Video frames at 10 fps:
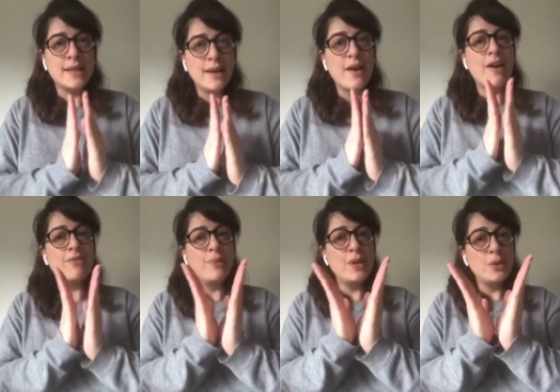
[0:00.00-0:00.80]
there
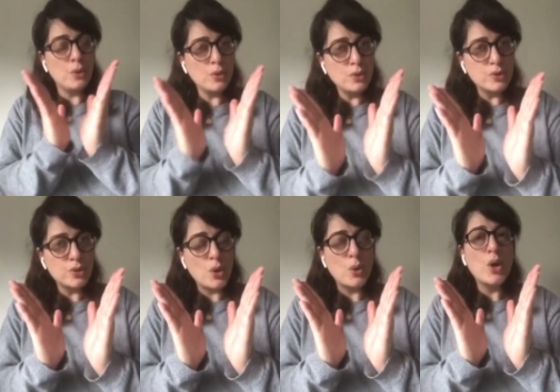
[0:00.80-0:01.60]
have been
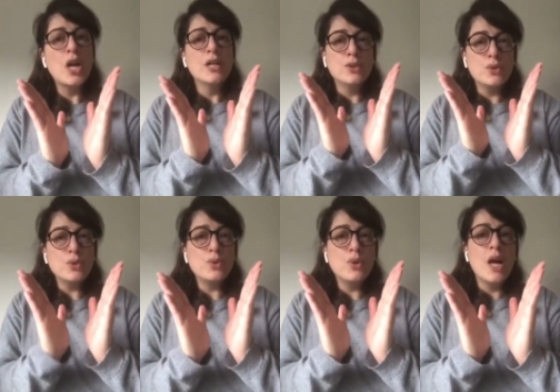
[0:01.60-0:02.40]
also
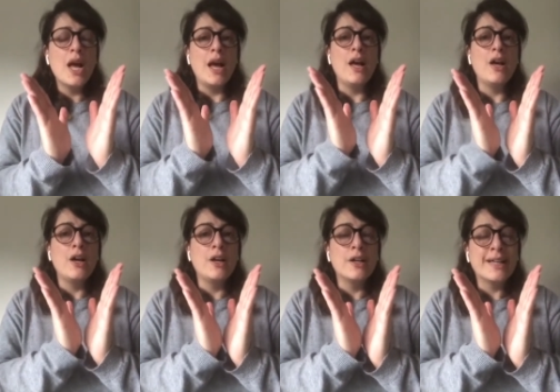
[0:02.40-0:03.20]
two
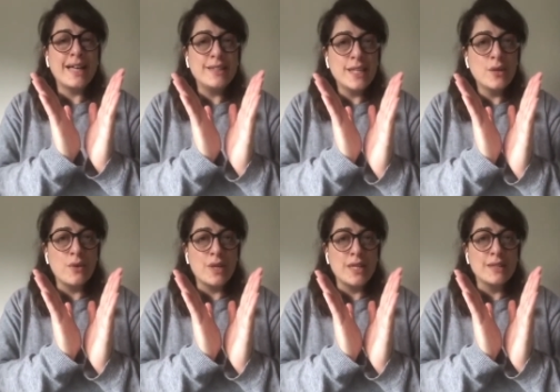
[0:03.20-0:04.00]
uh,
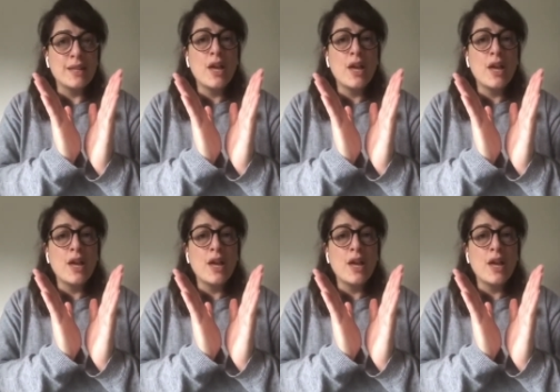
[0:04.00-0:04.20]
categories,